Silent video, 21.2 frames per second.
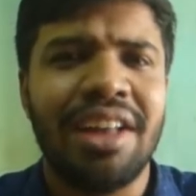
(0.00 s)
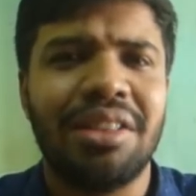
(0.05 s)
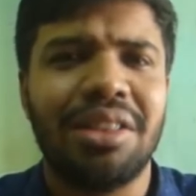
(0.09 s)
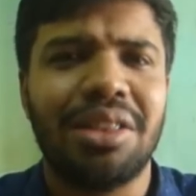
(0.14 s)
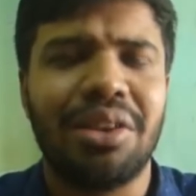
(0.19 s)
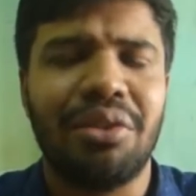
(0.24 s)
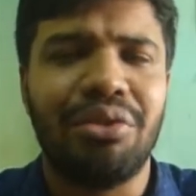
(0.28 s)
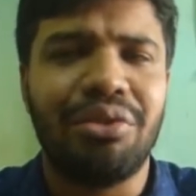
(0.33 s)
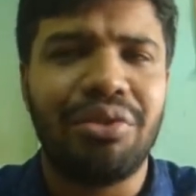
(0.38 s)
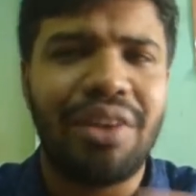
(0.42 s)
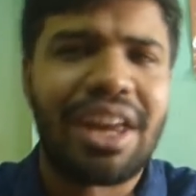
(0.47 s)

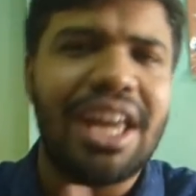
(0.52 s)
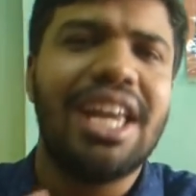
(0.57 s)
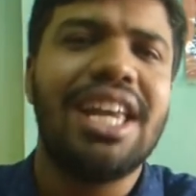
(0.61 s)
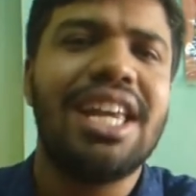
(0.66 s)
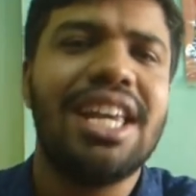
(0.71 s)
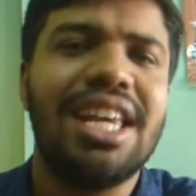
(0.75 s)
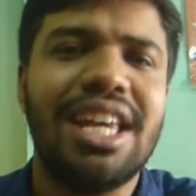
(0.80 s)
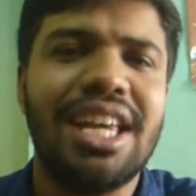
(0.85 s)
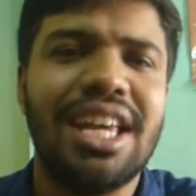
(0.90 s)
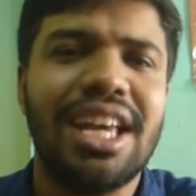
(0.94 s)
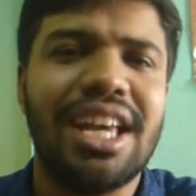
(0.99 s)
the way
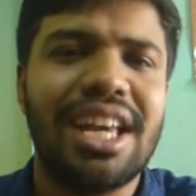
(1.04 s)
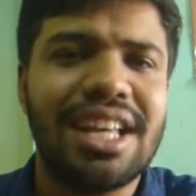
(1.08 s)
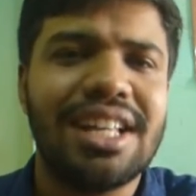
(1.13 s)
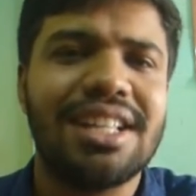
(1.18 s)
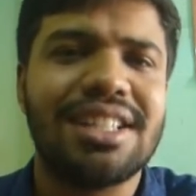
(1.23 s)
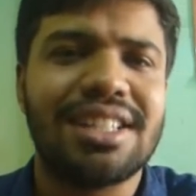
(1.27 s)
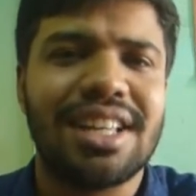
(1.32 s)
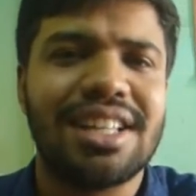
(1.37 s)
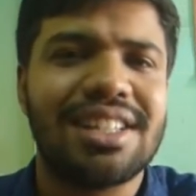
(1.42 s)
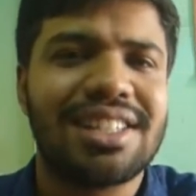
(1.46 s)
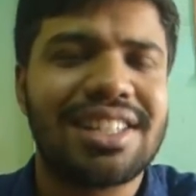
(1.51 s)
he
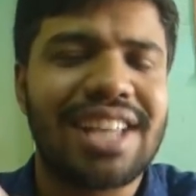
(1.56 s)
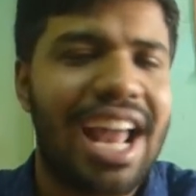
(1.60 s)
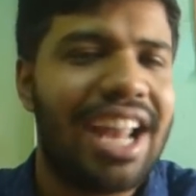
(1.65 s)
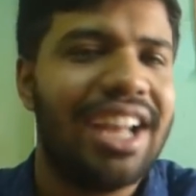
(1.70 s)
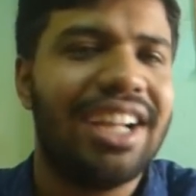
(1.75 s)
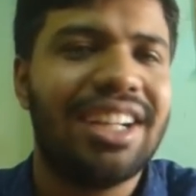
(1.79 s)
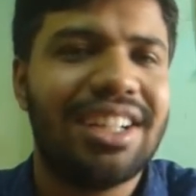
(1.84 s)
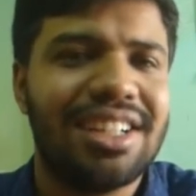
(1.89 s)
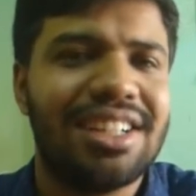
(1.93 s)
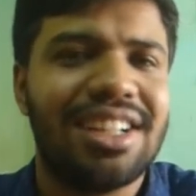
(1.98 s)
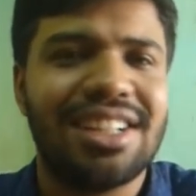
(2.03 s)
is, his
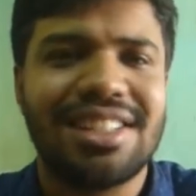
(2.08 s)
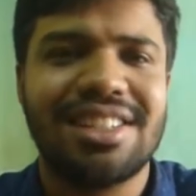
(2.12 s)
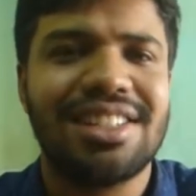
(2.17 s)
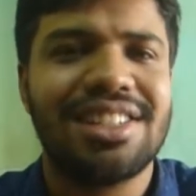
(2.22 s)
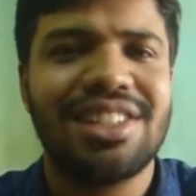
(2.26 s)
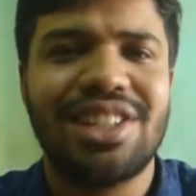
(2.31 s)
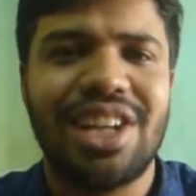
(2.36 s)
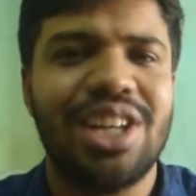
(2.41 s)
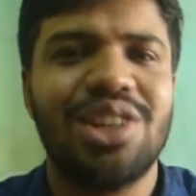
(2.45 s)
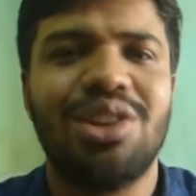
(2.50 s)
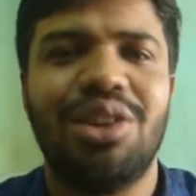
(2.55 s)
character
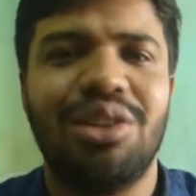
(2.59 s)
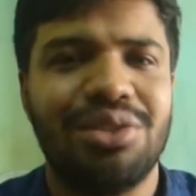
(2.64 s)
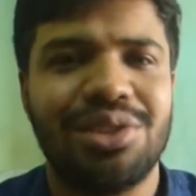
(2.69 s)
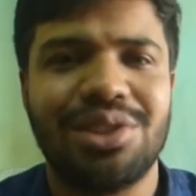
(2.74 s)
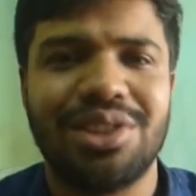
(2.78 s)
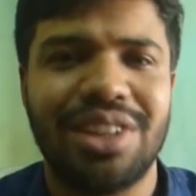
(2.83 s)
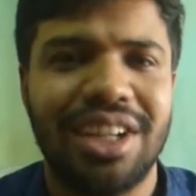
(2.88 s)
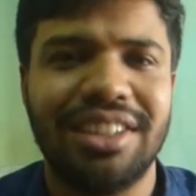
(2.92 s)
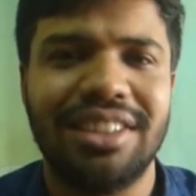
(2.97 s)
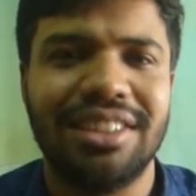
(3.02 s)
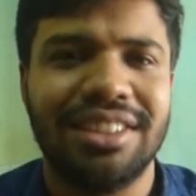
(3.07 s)
doesn't change all of a
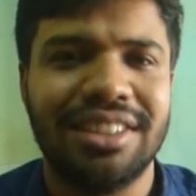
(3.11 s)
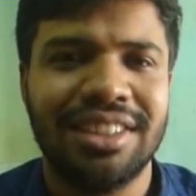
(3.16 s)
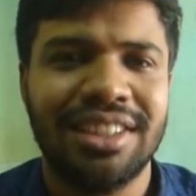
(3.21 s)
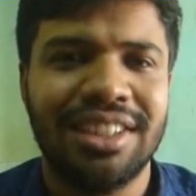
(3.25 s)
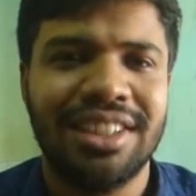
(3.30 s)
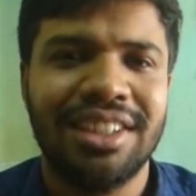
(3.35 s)
sudden.